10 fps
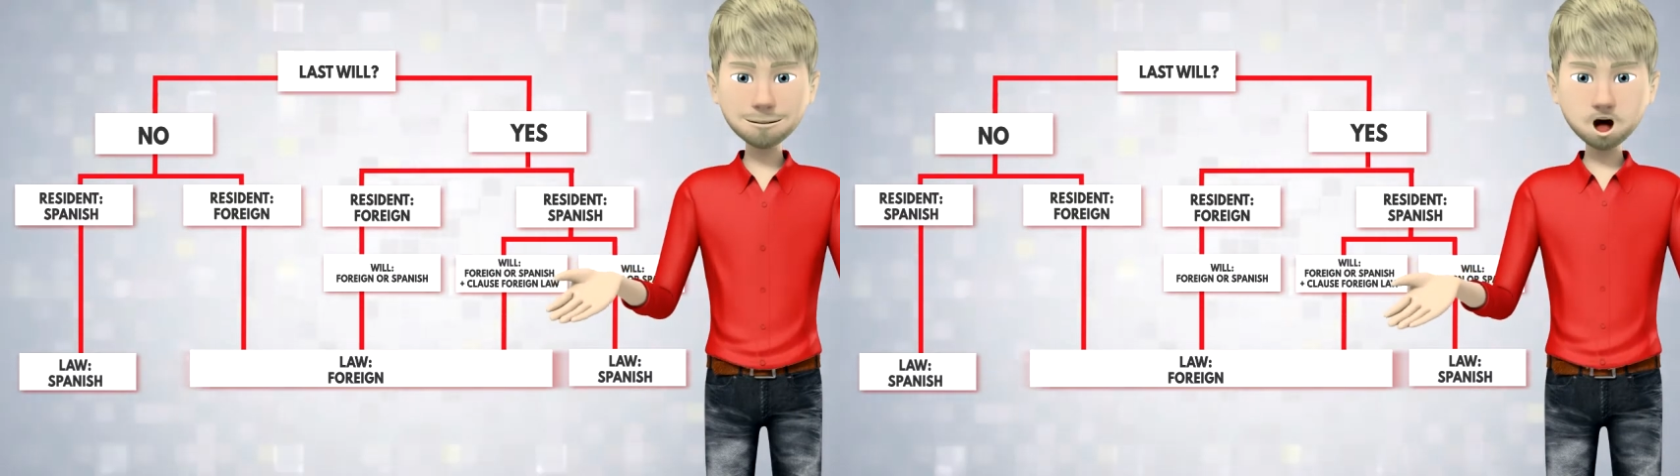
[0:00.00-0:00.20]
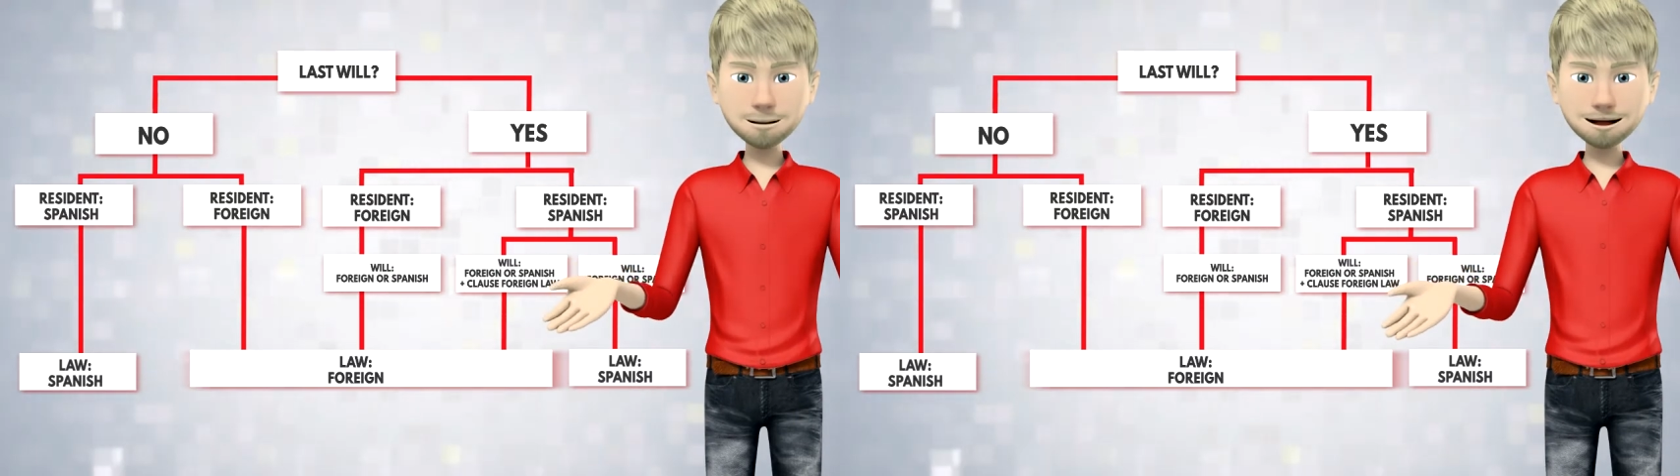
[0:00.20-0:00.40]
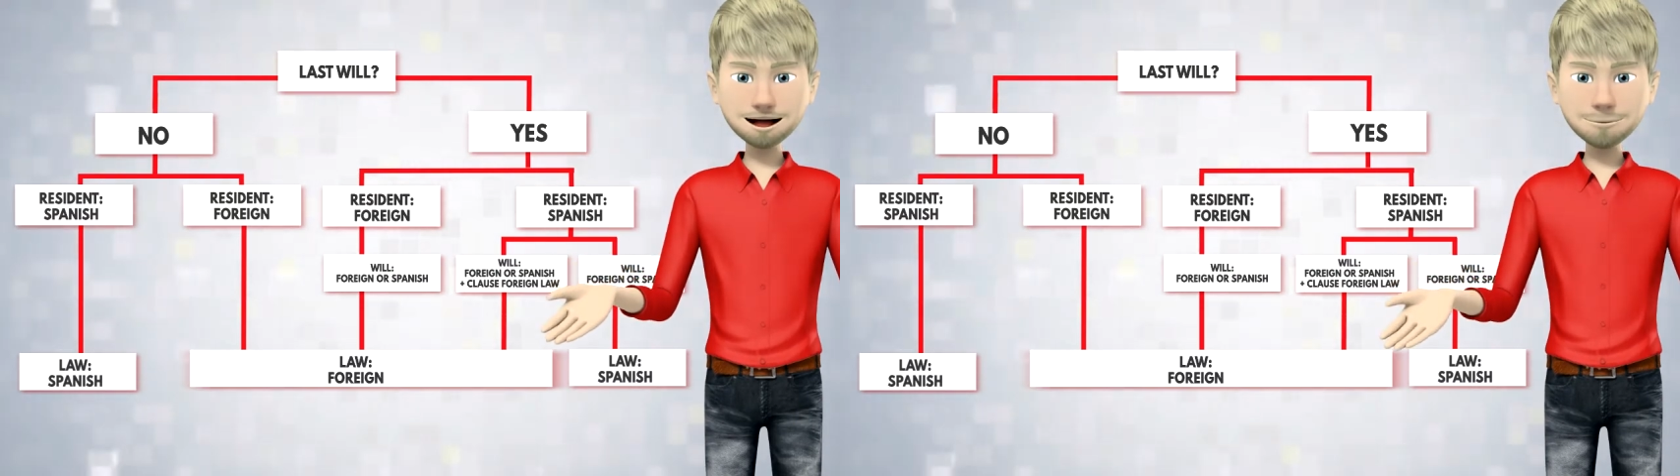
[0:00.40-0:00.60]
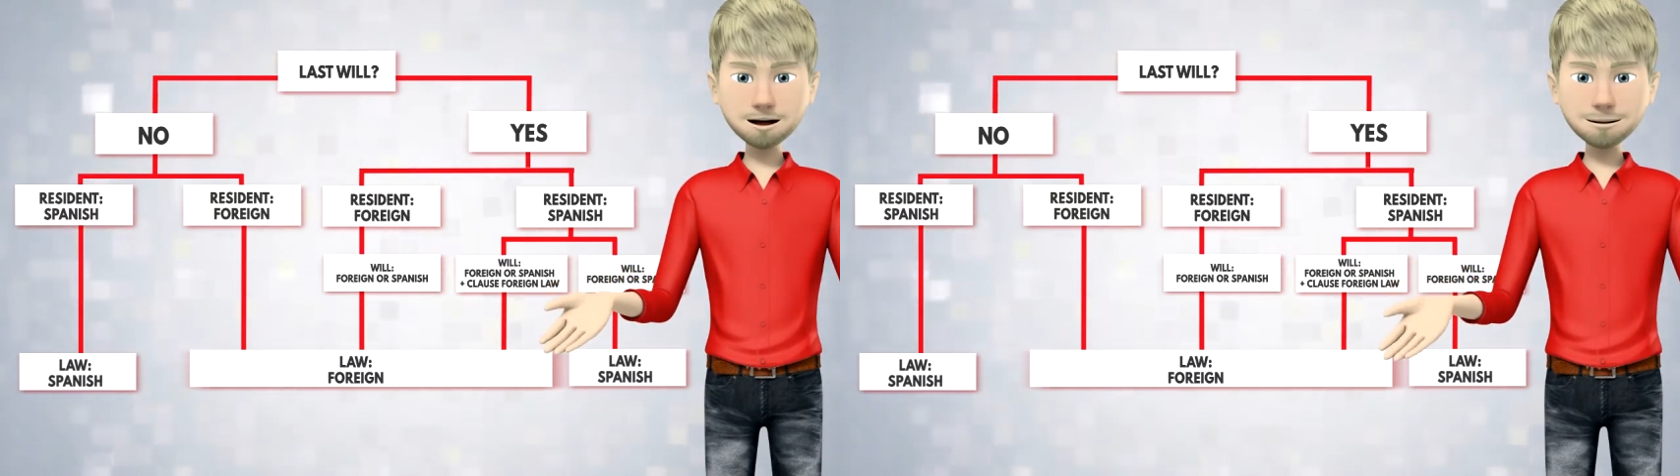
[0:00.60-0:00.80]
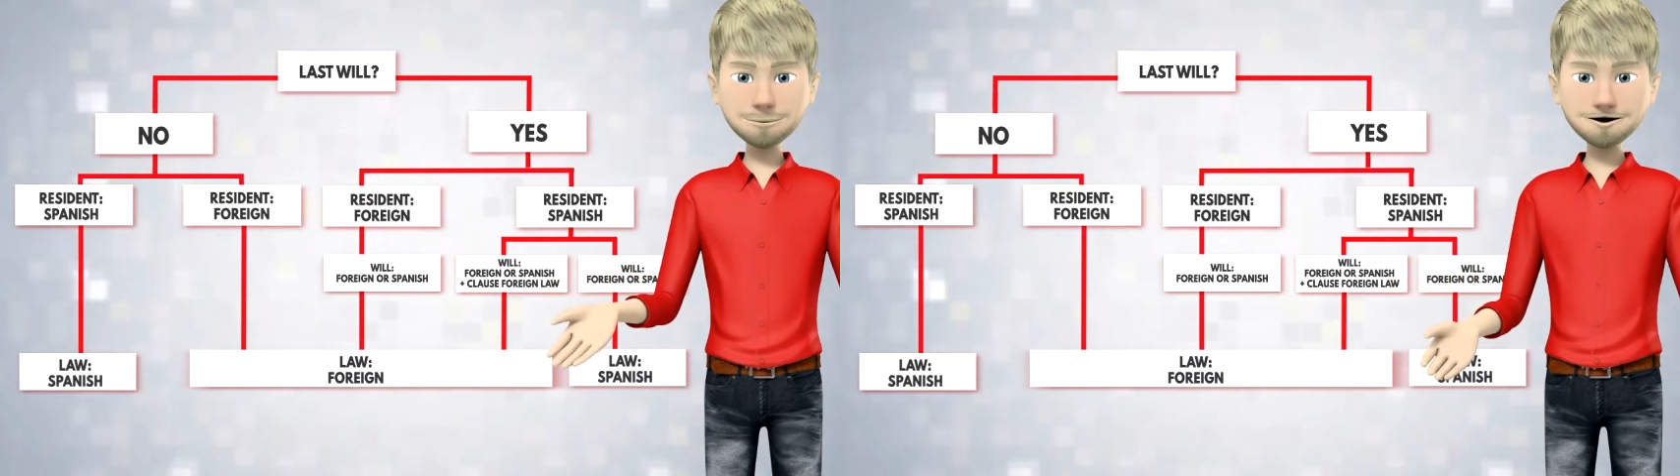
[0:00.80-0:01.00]
couple
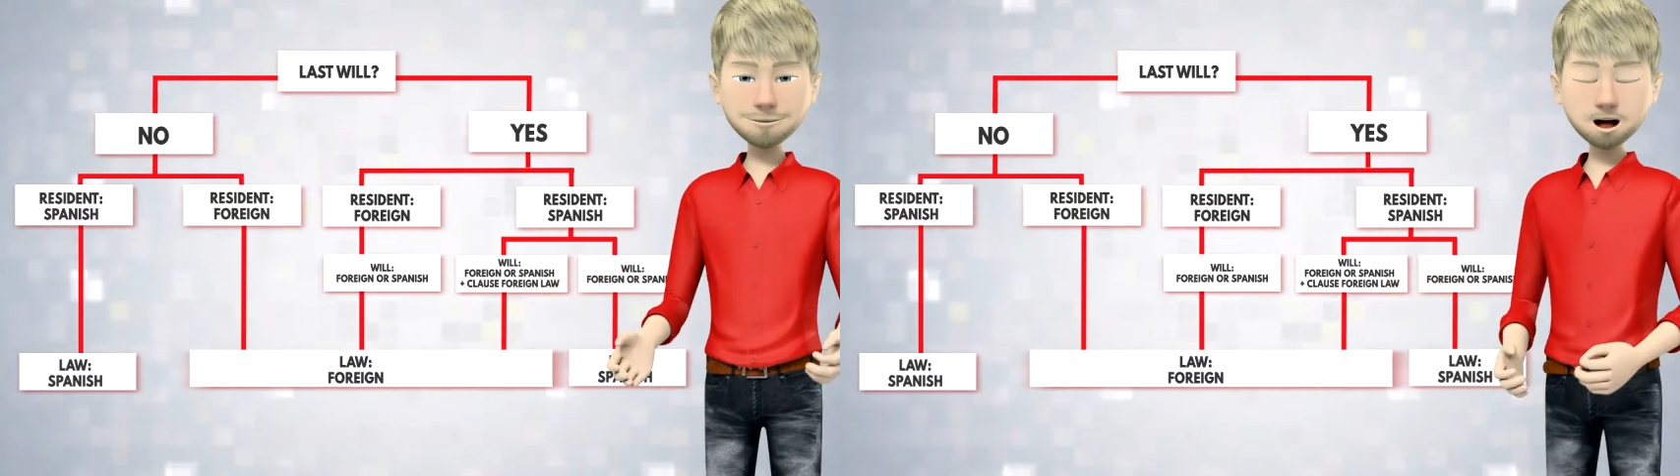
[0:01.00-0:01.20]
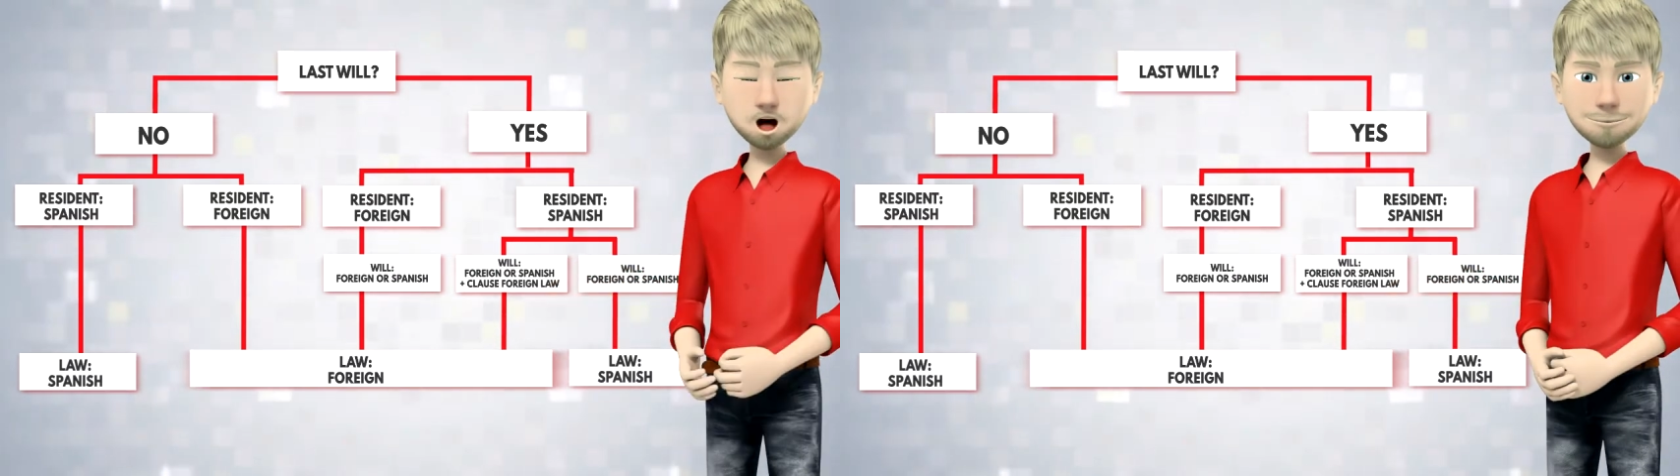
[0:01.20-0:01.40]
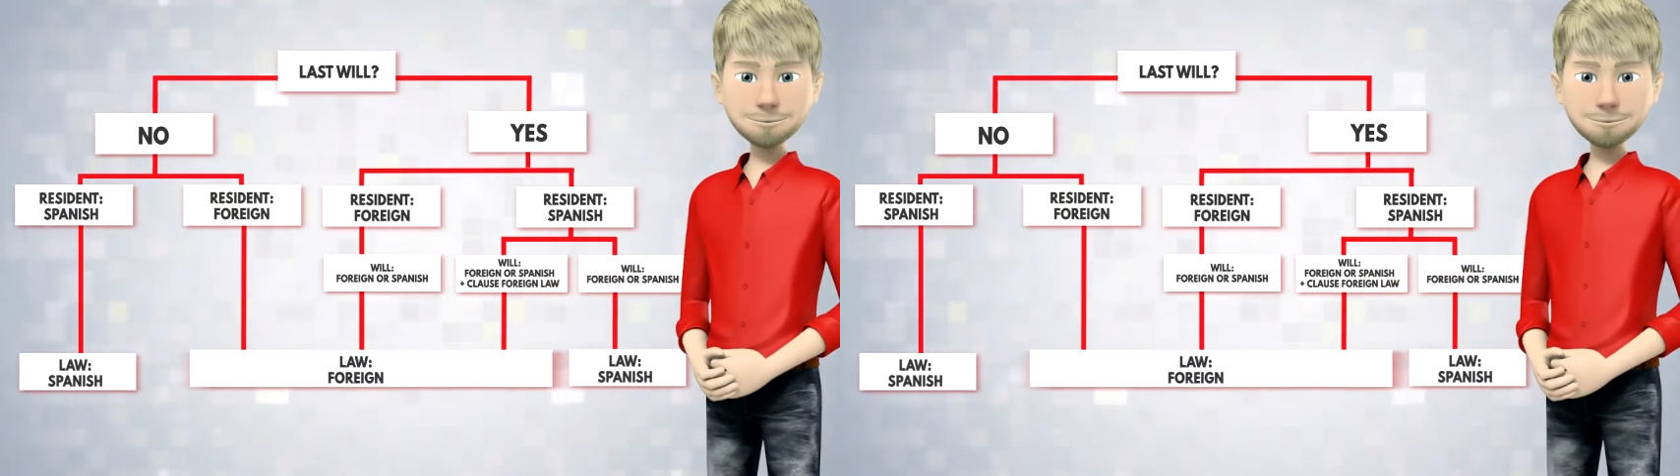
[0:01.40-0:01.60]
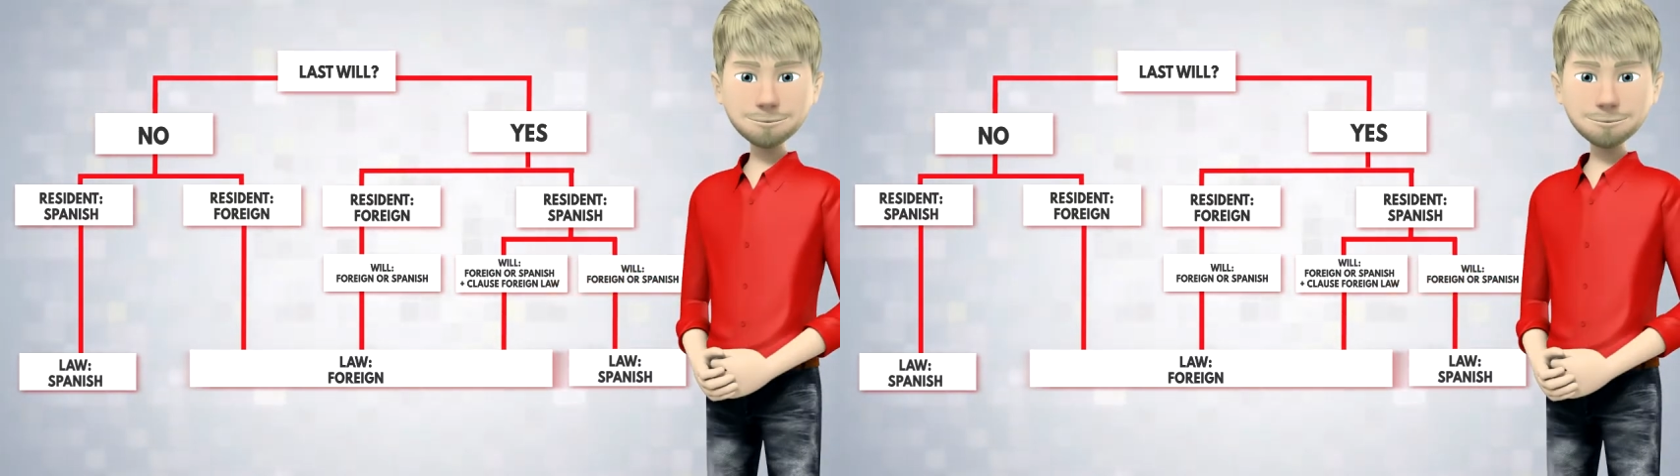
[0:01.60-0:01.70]
resident in Spain